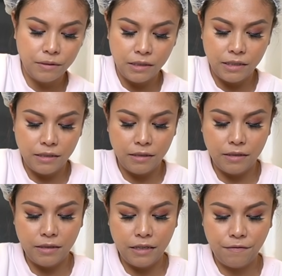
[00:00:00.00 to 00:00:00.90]
would
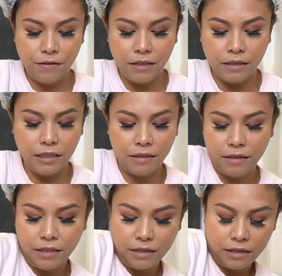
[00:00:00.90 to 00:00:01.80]
definitely
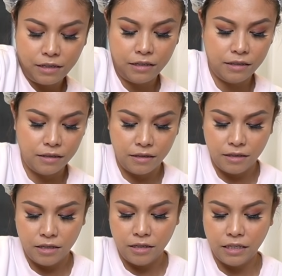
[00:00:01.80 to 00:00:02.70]
think
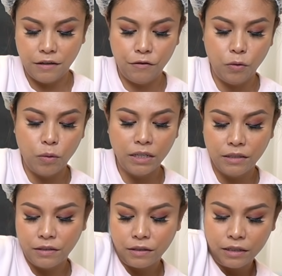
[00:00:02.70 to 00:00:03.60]
that if you want to
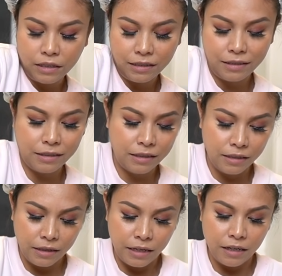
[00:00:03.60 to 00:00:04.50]
start a
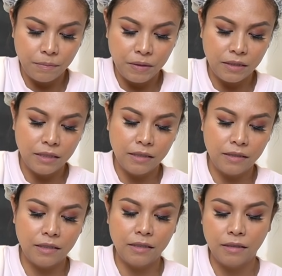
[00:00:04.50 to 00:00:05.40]
skincare
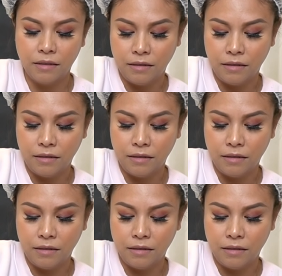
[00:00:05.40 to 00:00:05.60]
business